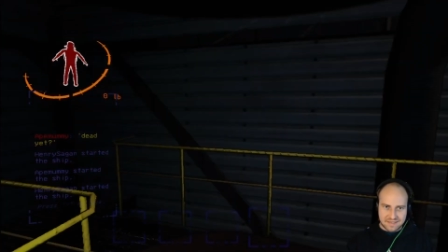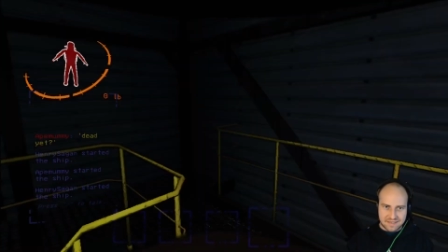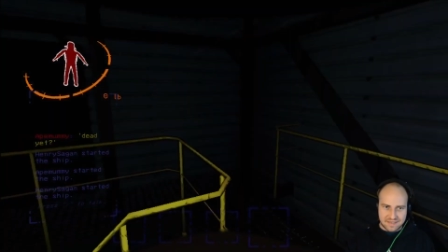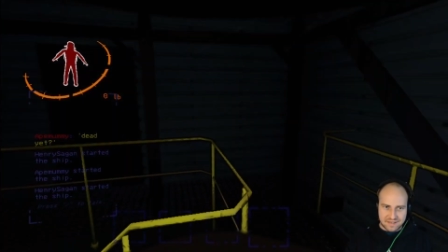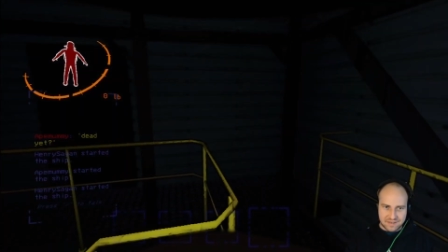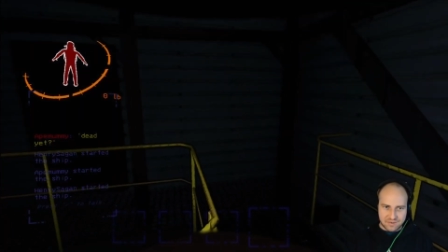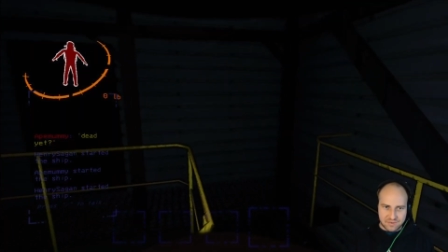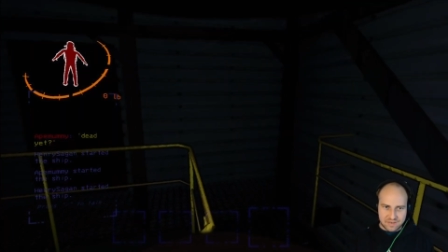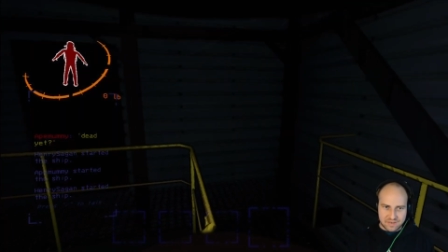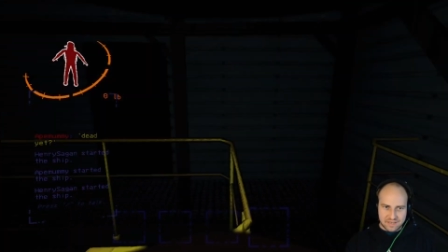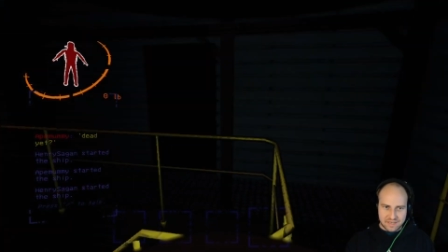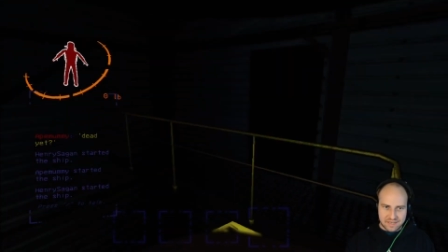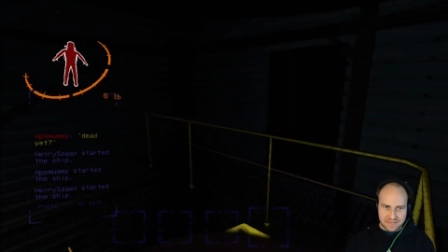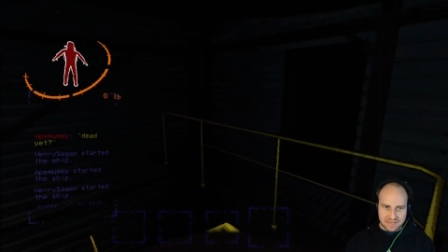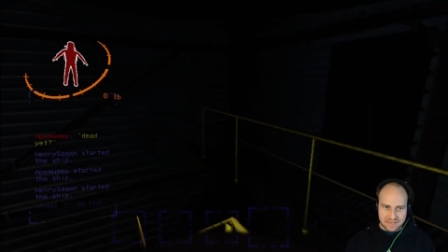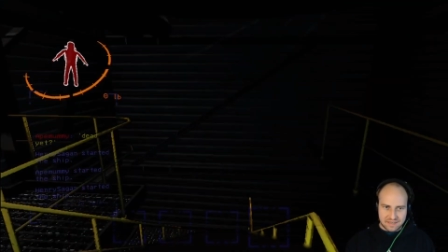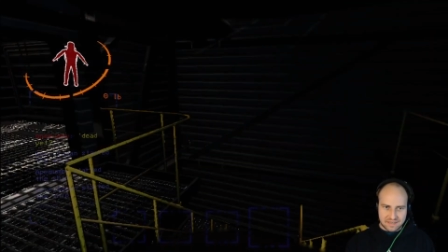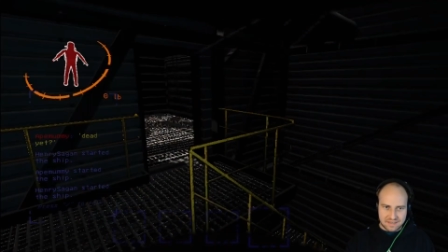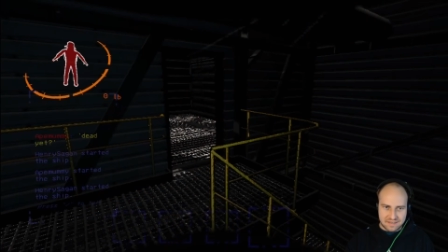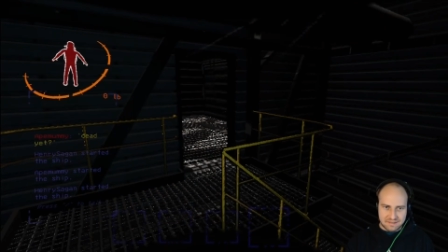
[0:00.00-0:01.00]
How do
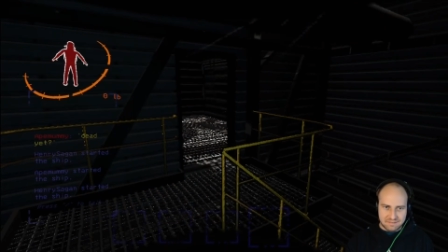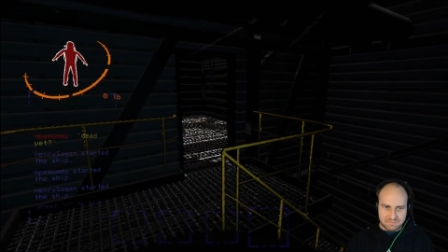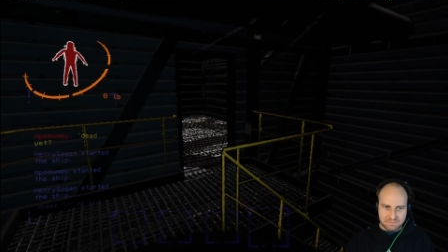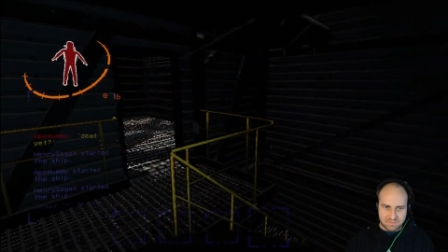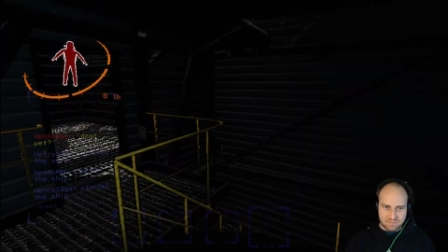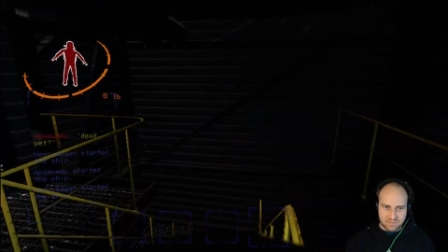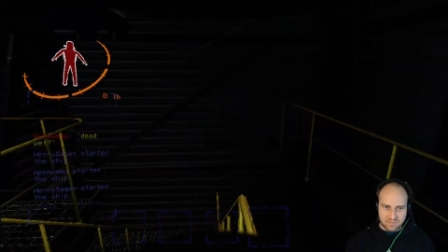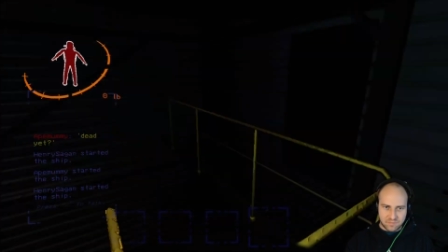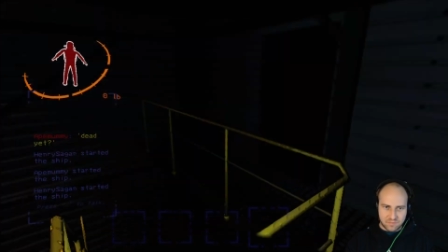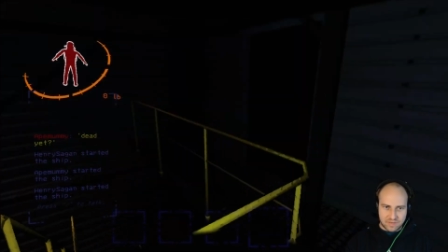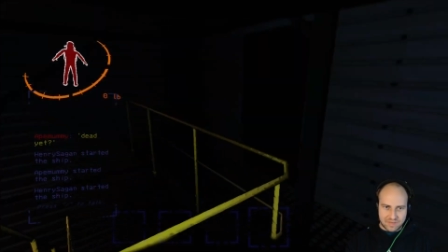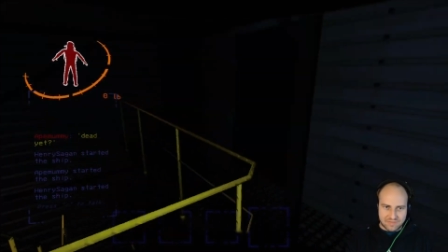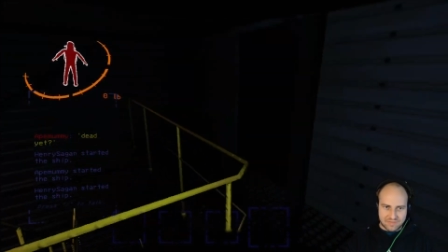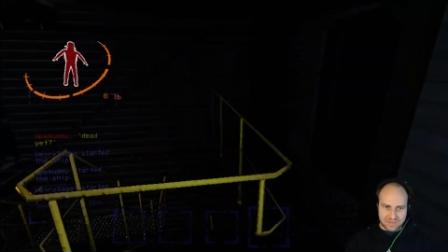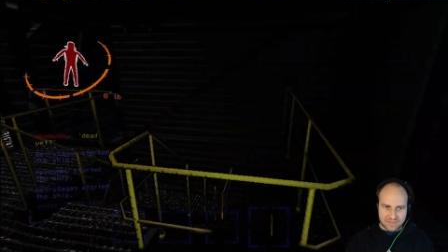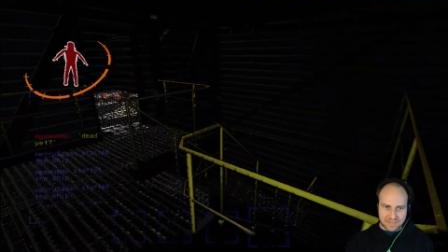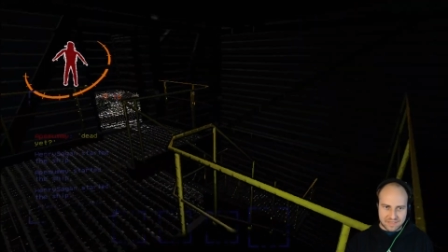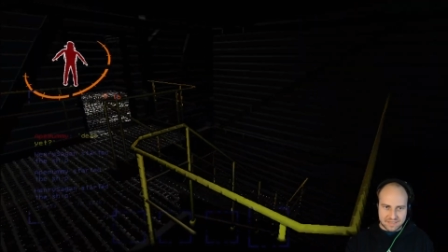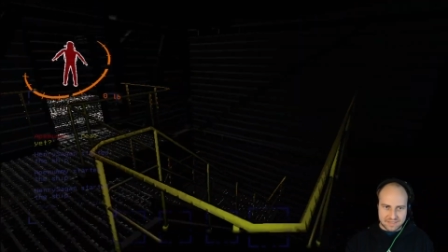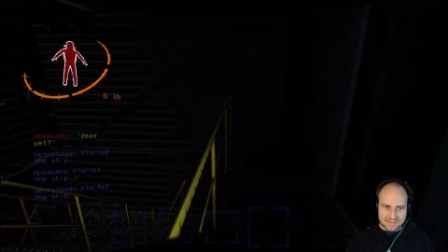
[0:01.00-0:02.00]
I... We have to
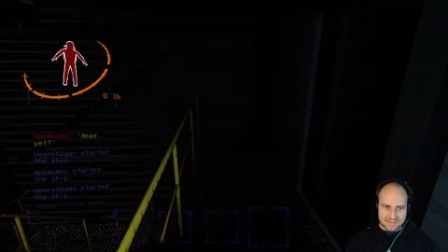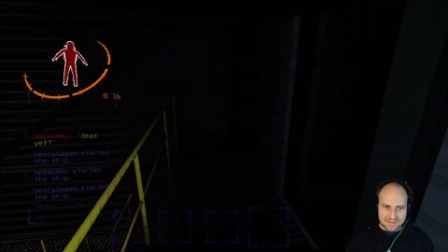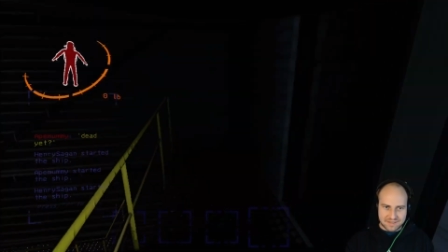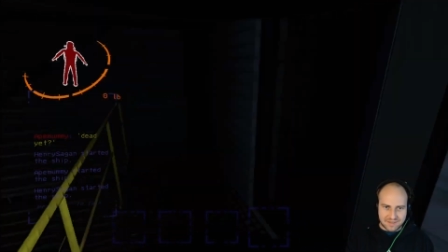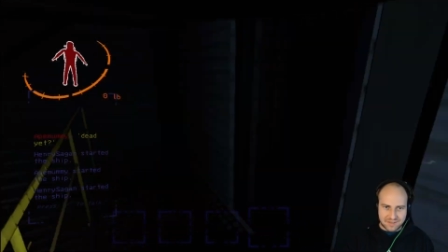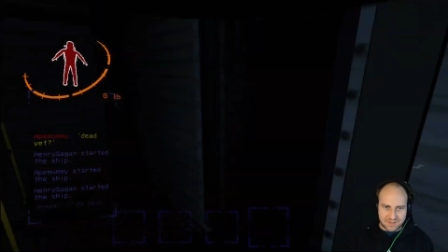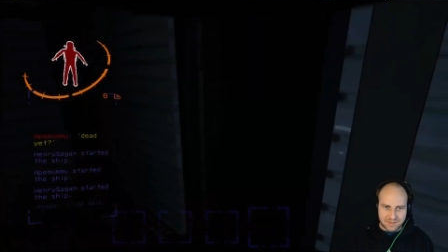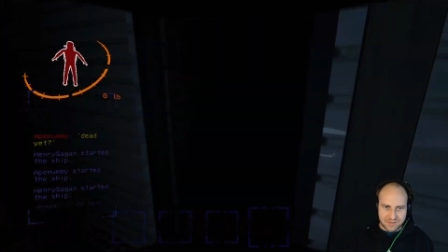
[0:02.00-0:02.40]
like start...